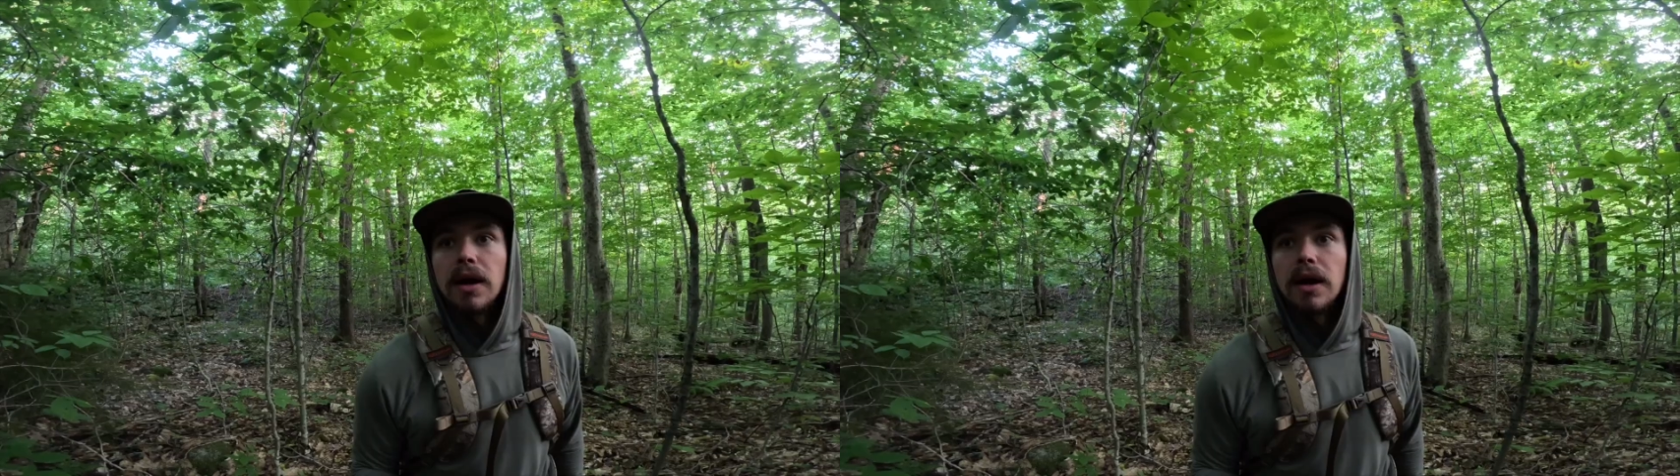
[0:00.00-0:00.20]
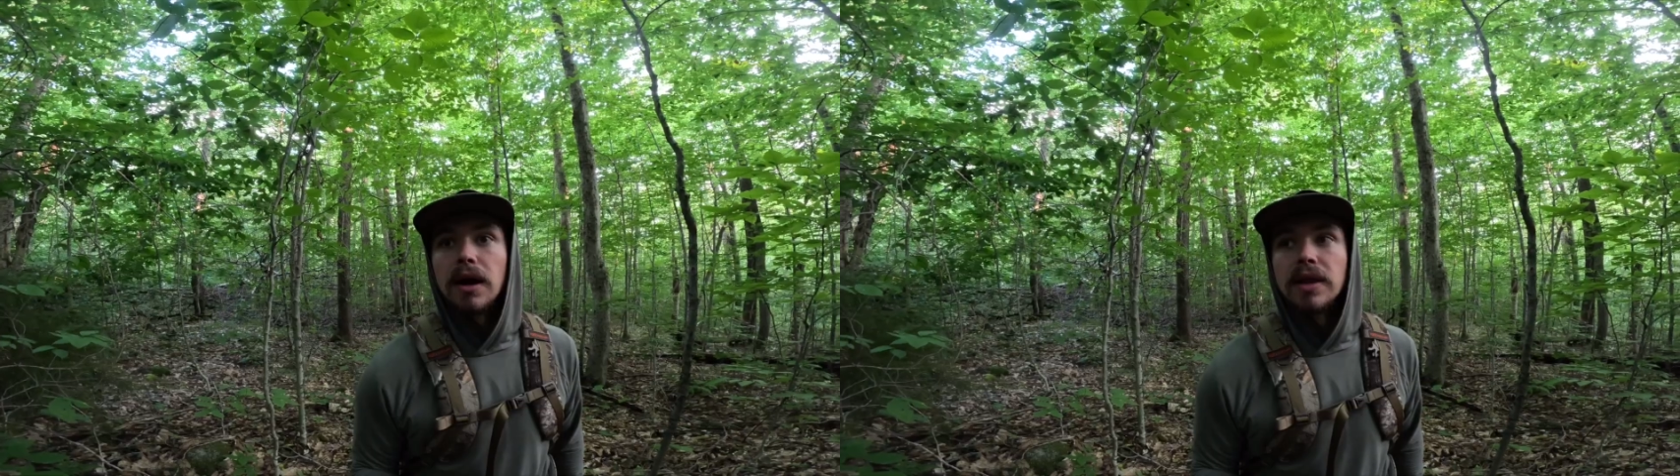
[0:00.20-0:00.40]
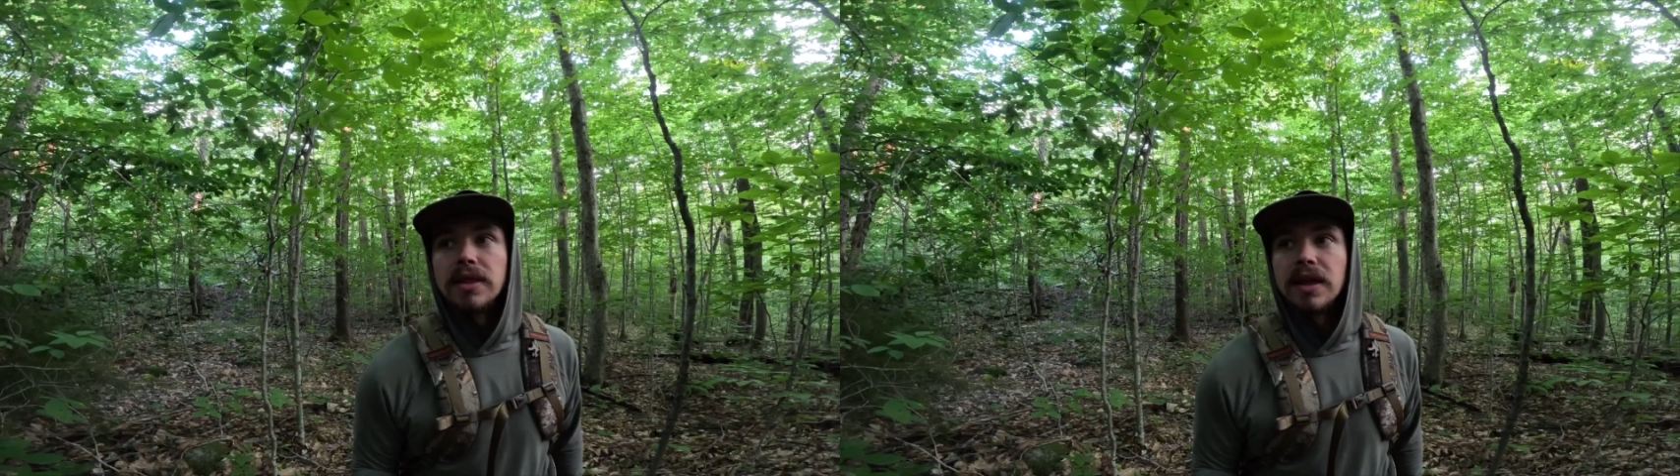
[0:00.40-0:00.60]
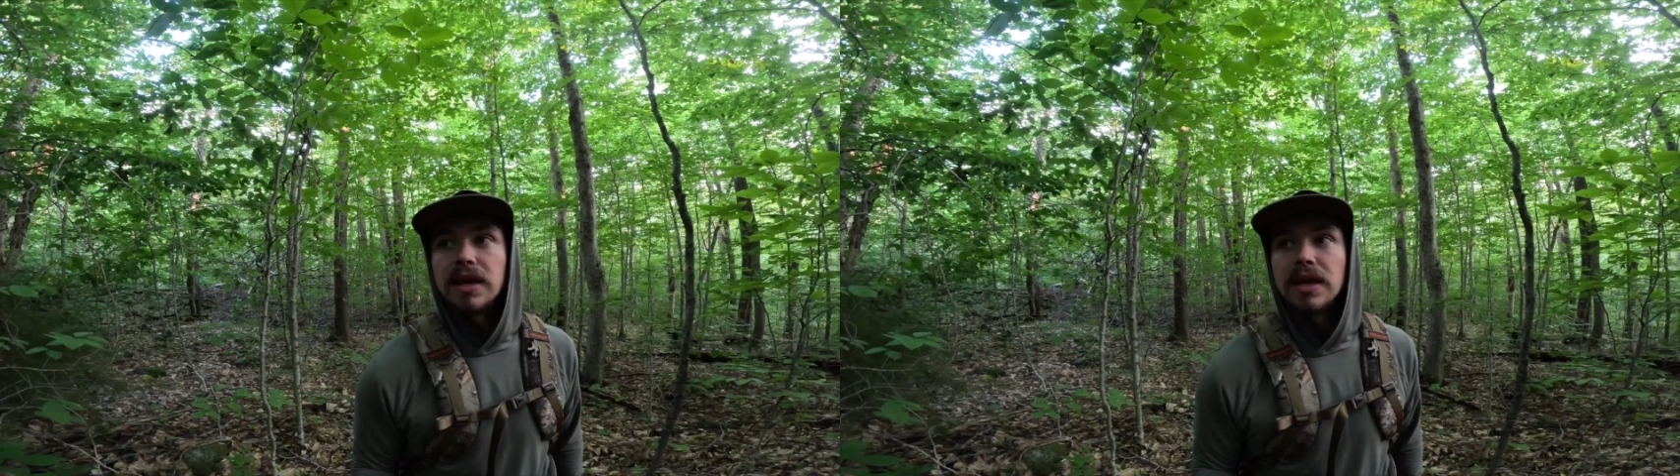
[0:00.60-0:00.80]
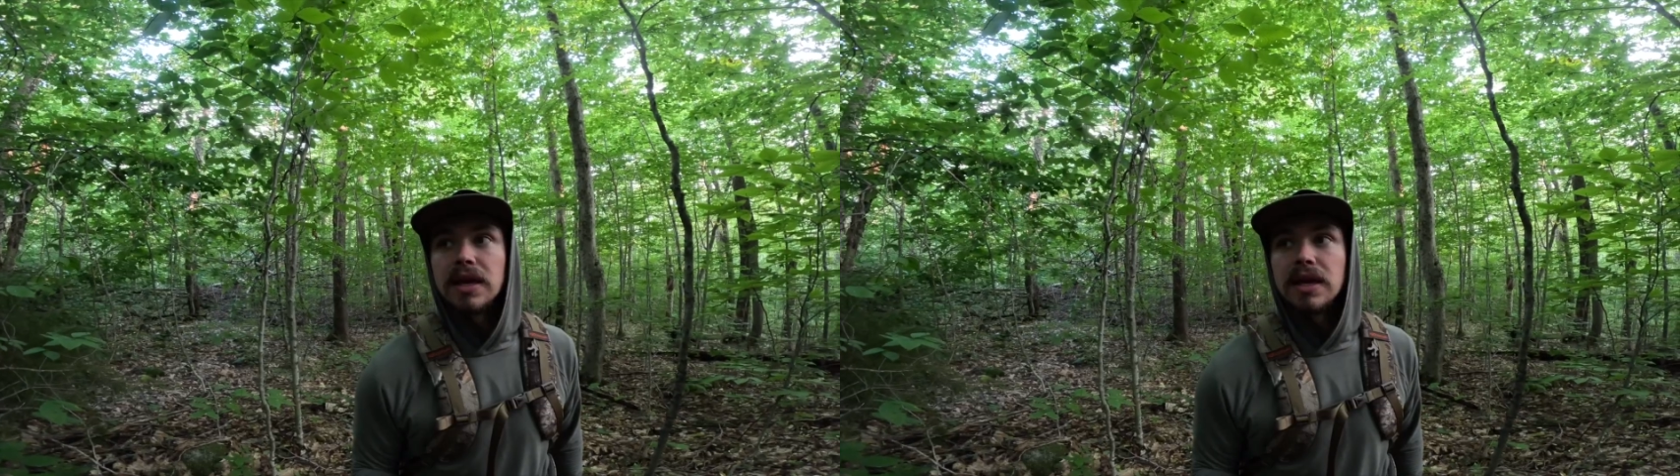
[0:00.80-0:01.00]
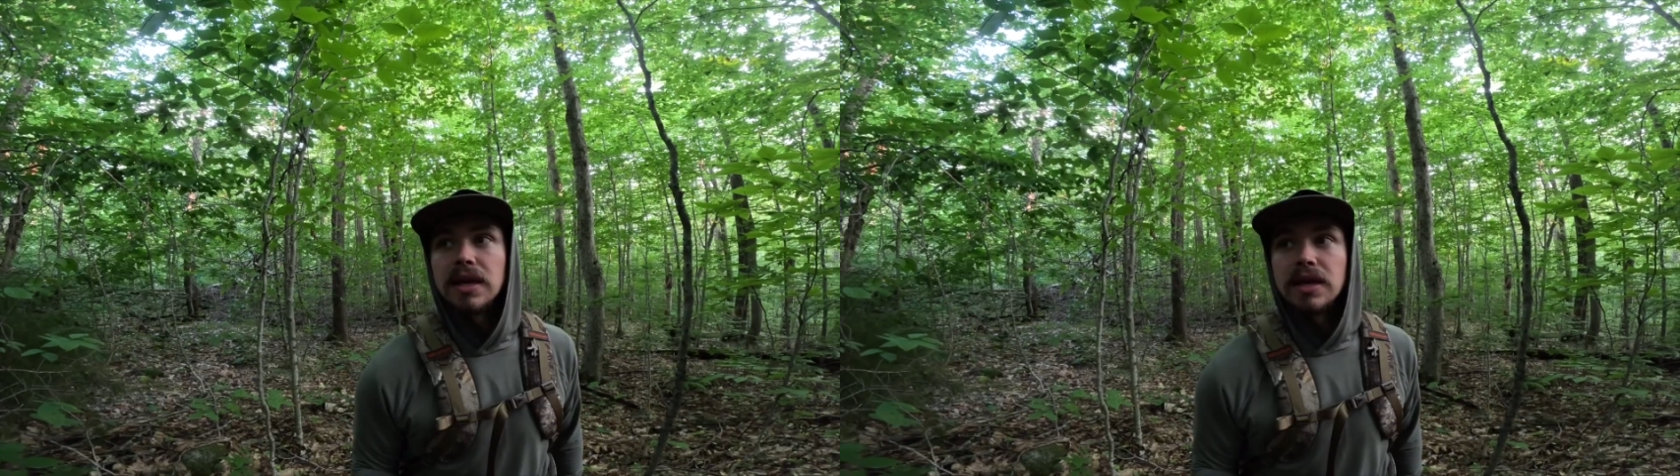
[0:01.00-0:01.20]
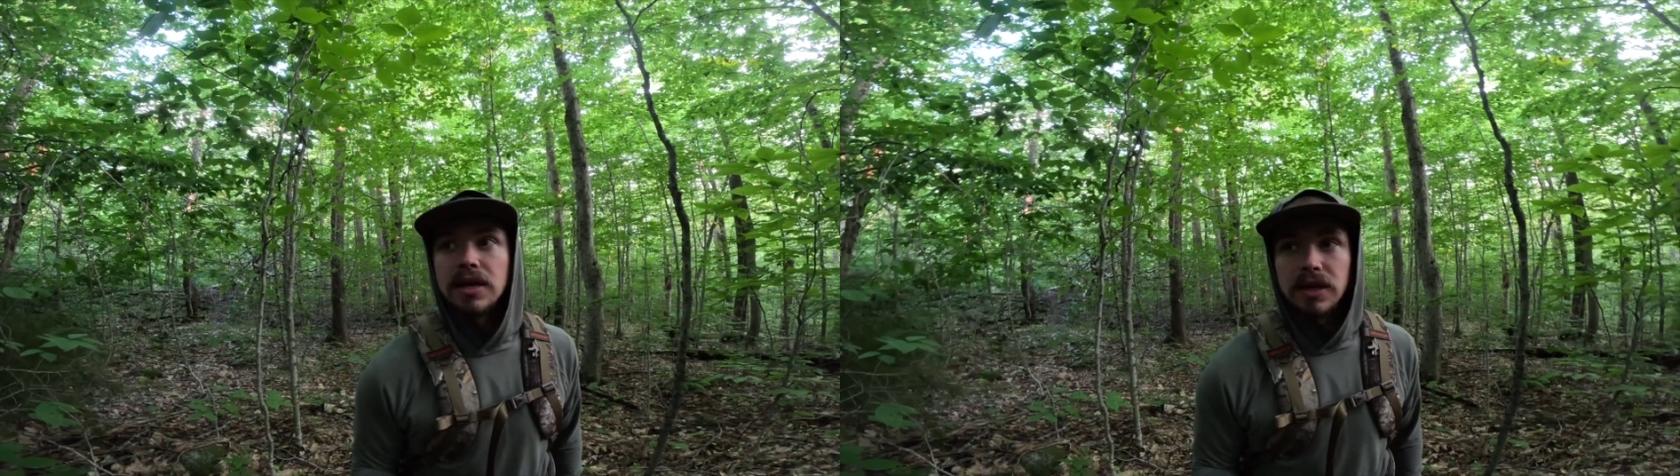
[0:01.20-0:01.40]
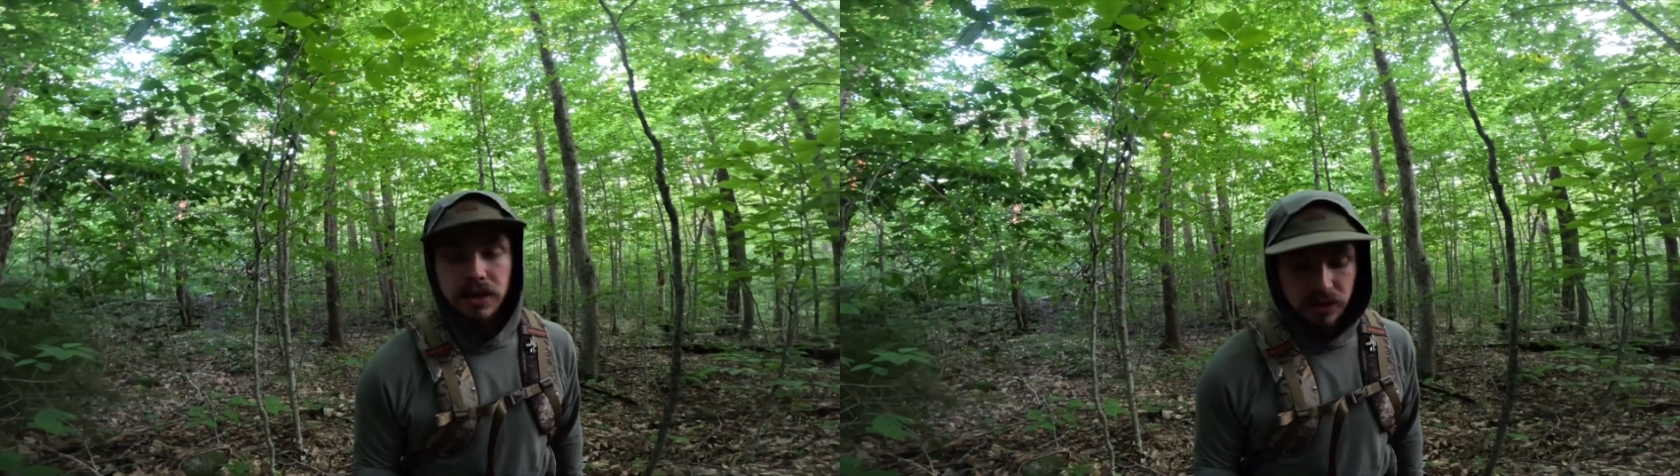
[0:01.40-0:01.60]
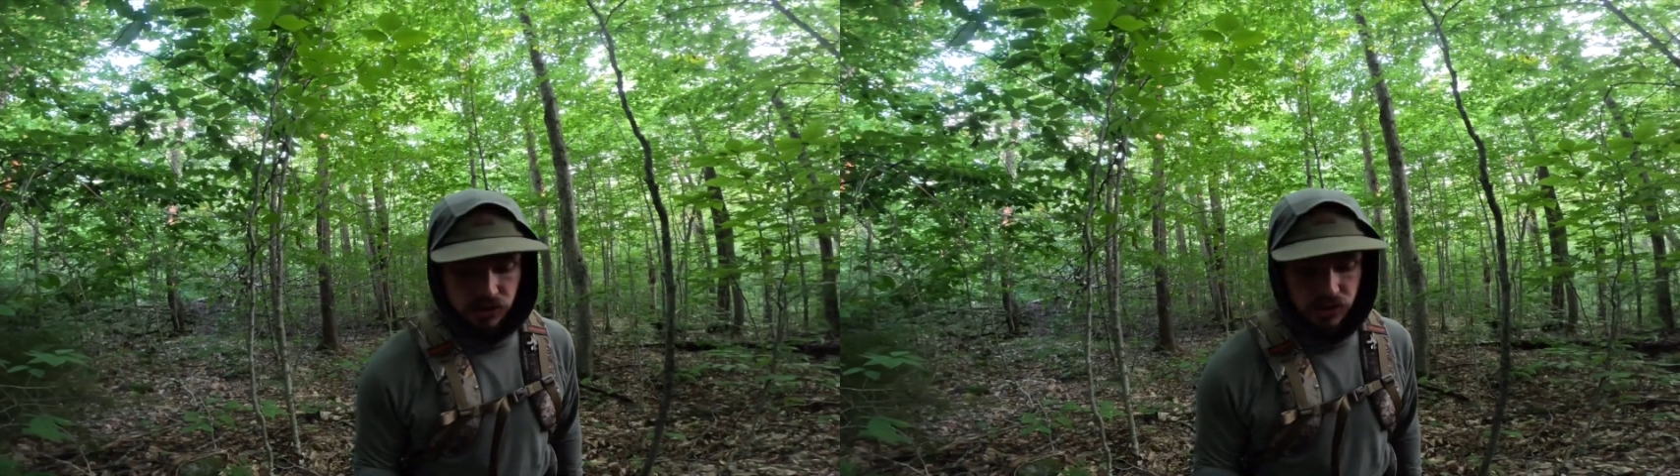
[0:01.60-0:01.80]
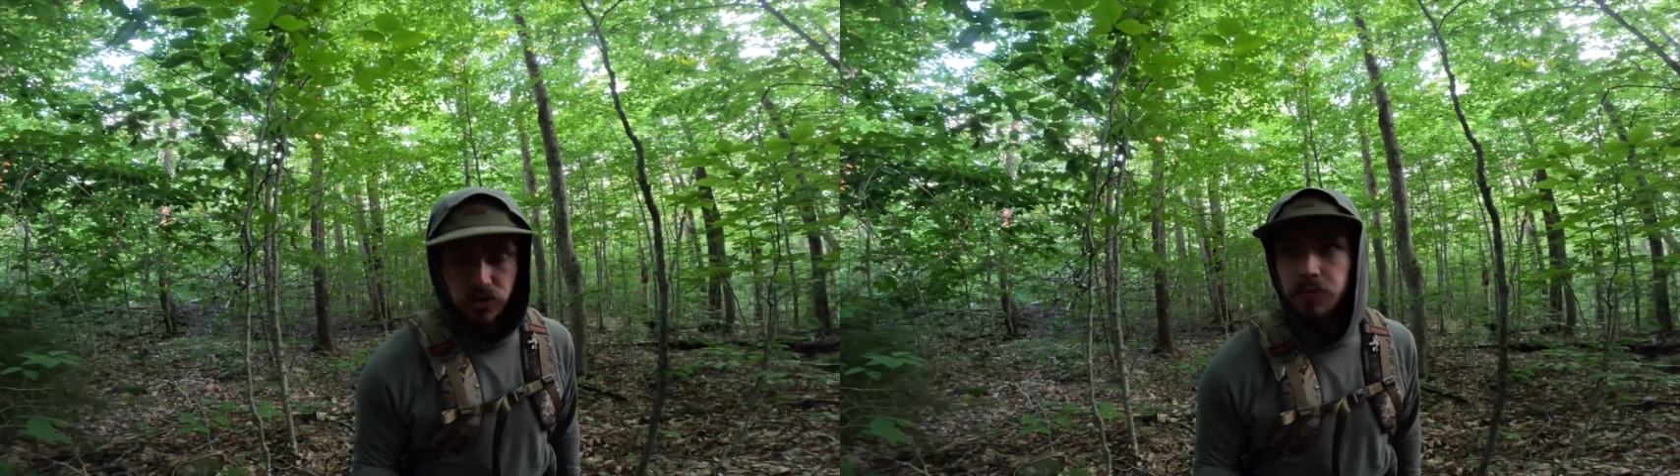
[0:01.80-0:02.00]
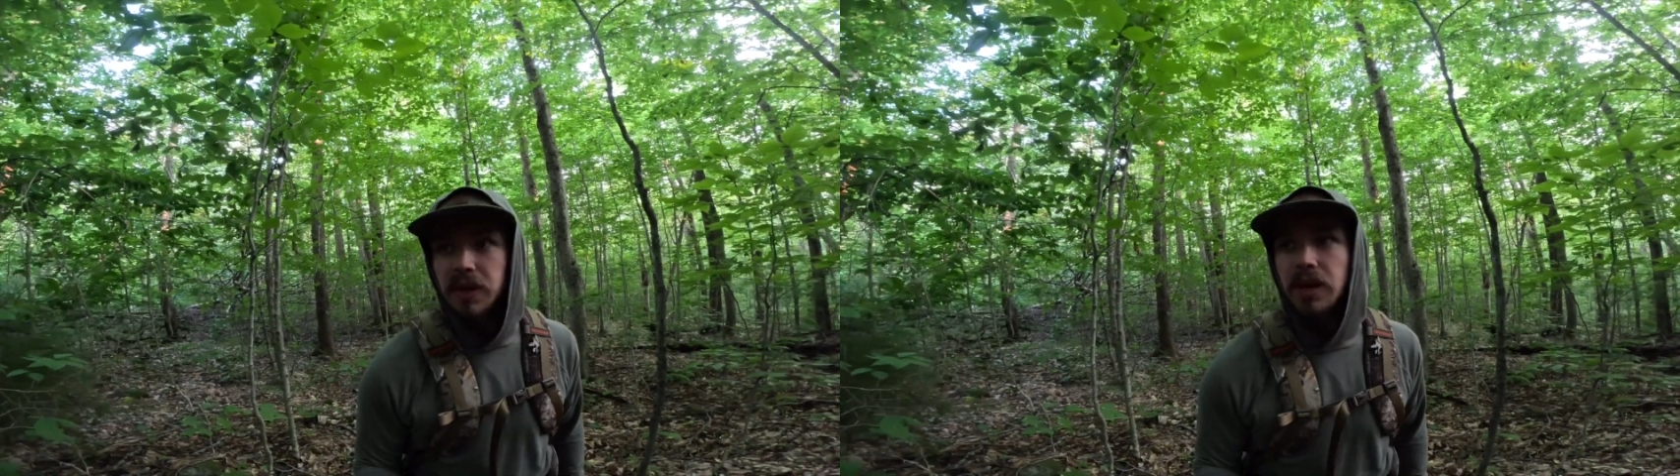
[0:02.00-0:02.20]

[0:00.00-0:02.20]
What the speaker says: I think he should be